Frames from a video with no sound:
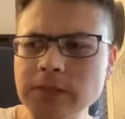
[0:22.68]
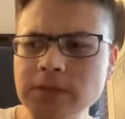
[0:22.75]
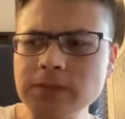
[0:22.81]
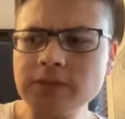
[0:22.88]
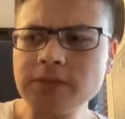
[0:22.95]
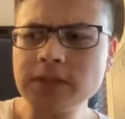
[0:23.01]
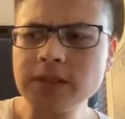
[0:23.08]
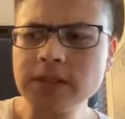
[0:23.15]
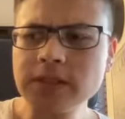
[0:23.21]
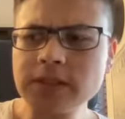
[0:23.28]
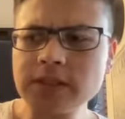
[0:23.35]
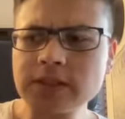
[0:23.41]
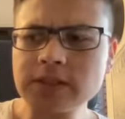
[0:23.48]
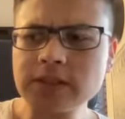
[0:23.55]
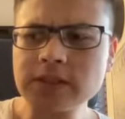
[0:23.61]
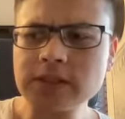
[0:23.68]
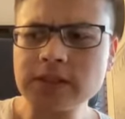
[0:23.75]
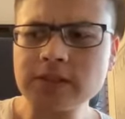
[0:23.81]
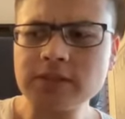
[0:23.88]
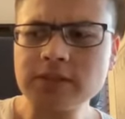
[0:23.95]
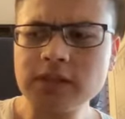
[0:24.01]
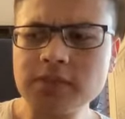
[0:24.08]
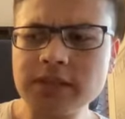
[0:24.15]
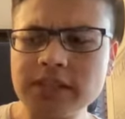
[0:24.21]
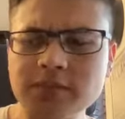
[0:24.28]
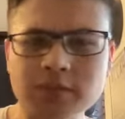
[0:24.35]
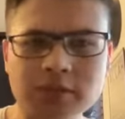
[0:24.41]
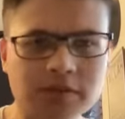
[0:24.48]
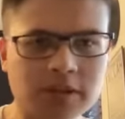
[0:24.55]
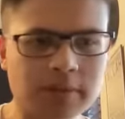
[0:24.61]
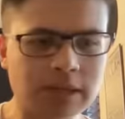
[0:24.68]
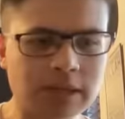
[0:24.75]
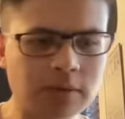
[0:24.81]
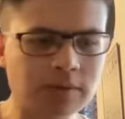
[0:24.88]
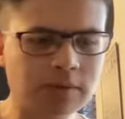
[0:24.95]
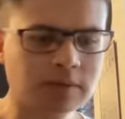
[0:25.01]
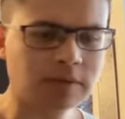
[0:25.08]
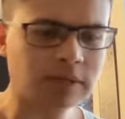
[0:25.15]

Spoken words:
We've done a fair bit of moving about